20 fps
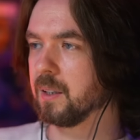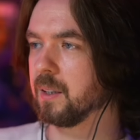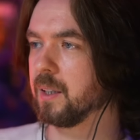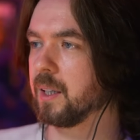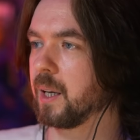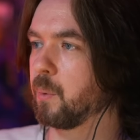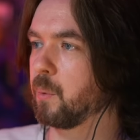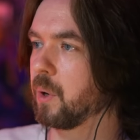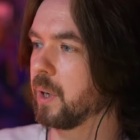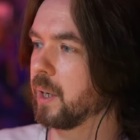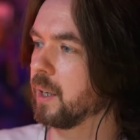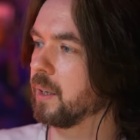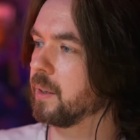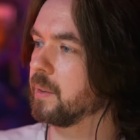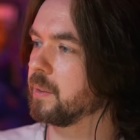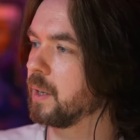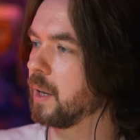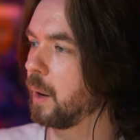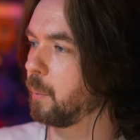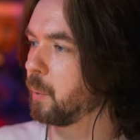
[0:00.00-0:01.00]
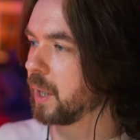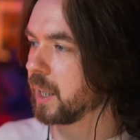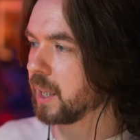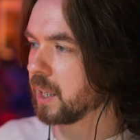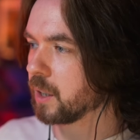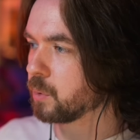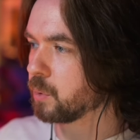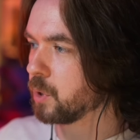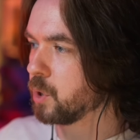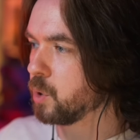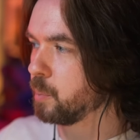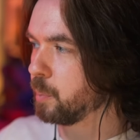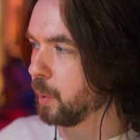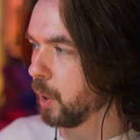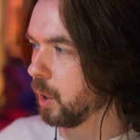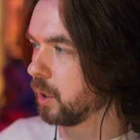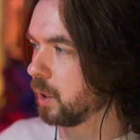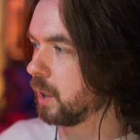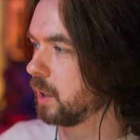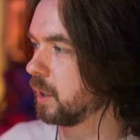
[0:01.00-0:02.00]
Like I want to get into a new
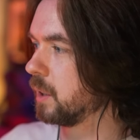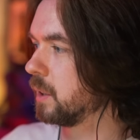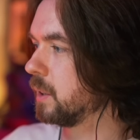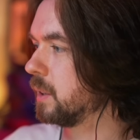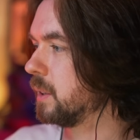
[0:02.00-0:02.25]
book,